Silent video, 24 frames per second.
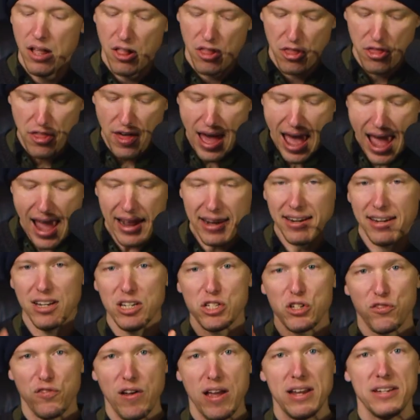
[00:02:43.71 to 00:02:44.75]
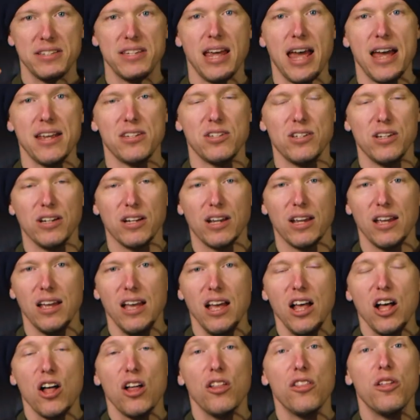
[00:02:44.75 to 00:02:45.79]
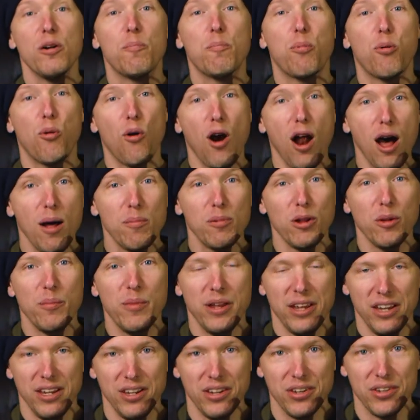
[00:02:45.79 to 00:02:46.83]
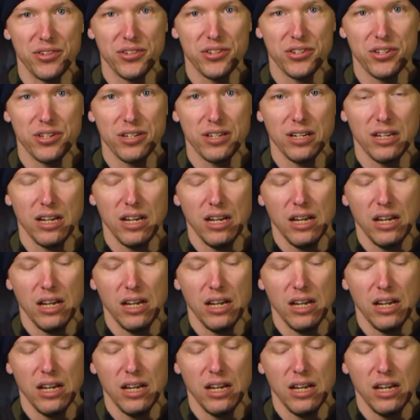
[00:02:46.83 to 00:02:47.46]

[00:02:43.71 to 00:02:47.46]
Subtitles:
That is fantastic. The problem is